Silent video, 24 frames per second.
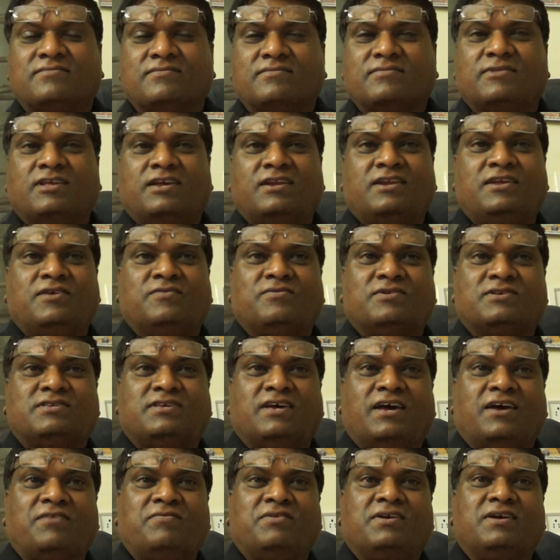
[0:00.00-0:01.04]
Then he was
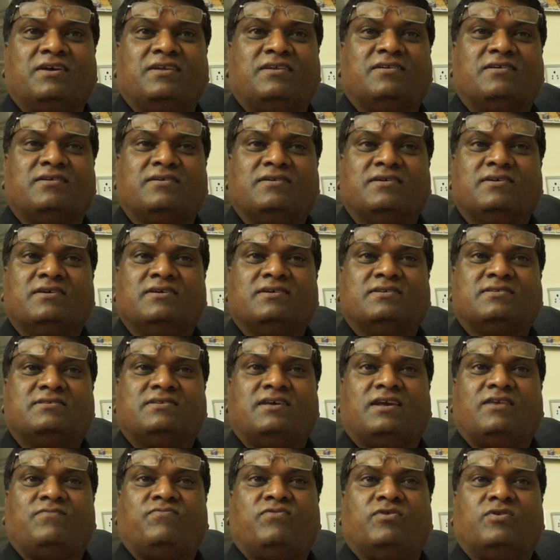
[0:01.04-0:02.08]
having in a
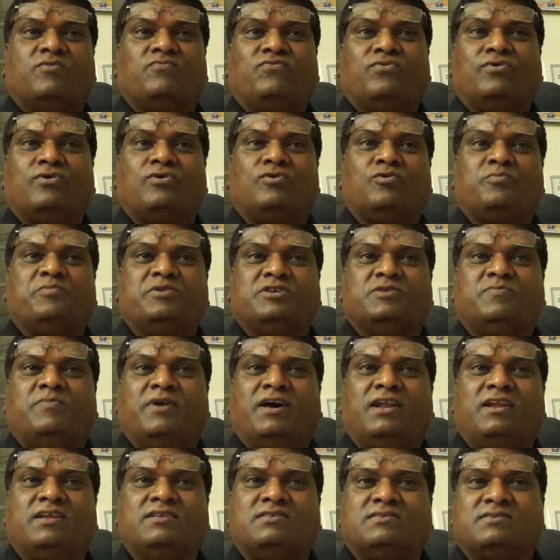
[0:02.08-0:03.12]
cell phone 4 rupees
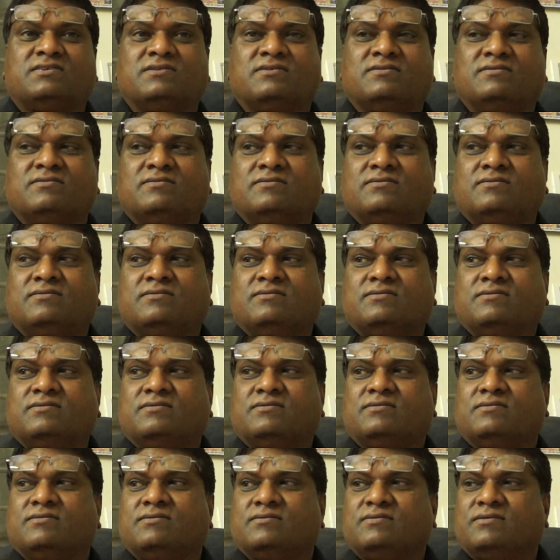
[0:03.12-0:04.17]
balance.
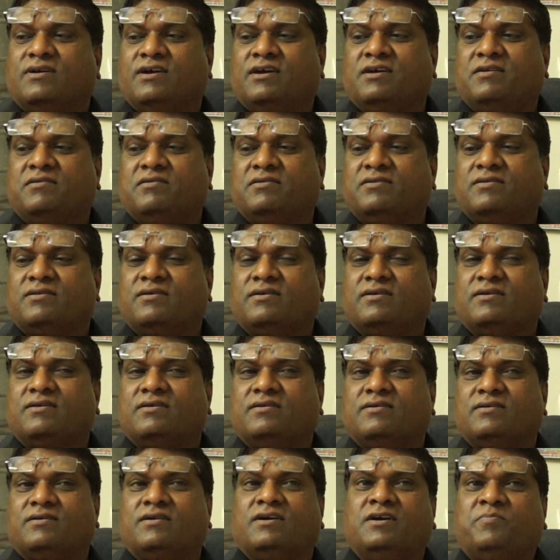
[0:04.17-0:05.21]
I
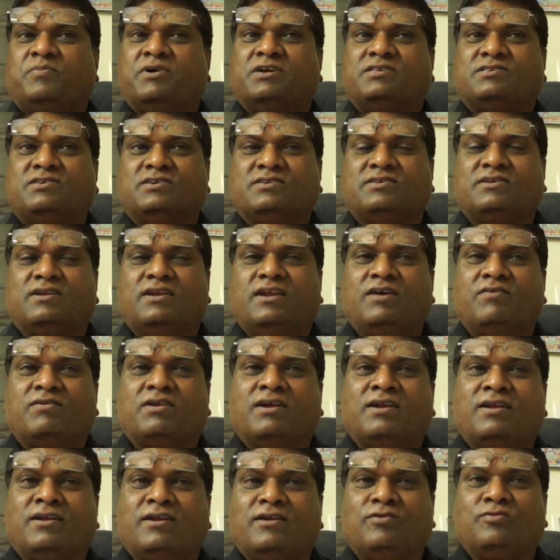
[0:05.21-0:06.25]
purchased
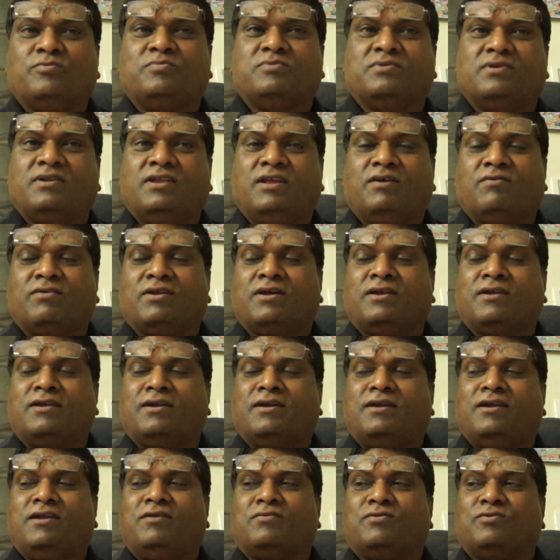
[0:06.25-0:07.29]

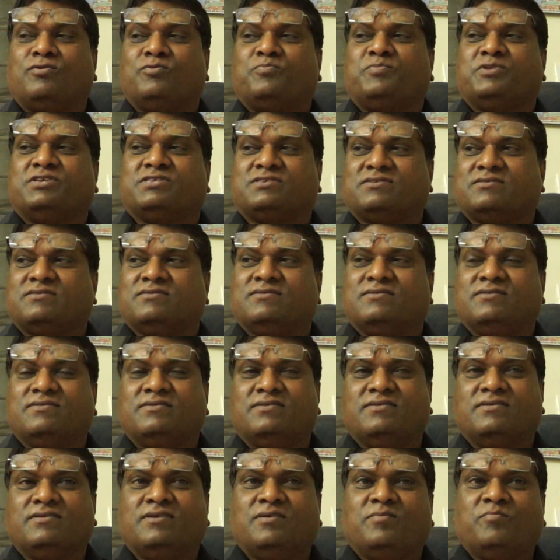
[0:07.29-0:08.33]
1111 rupees
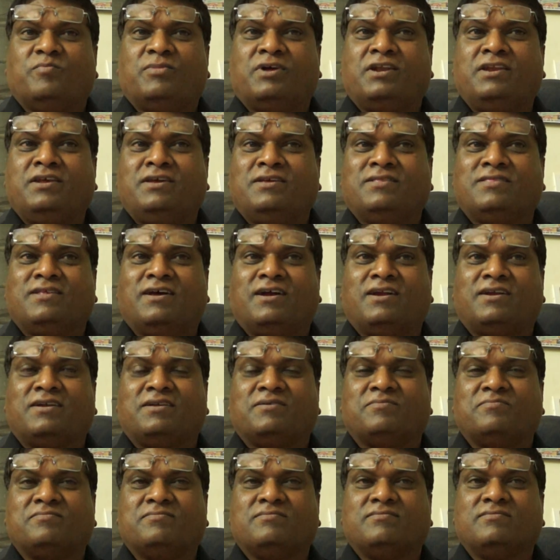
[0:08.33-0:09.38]
money in that,
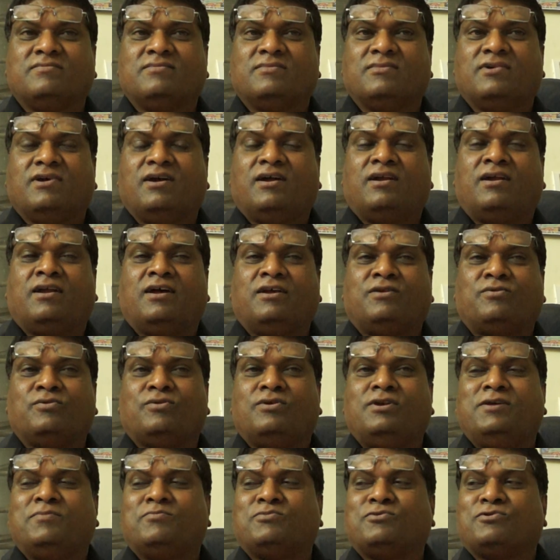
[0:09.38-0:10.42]
and I told
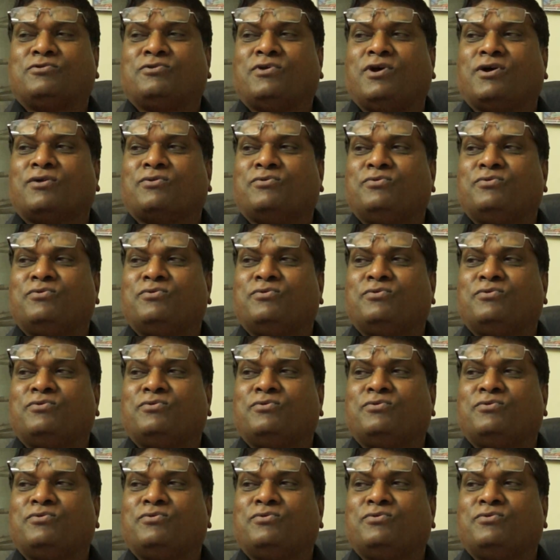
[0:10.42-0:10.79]
him to talk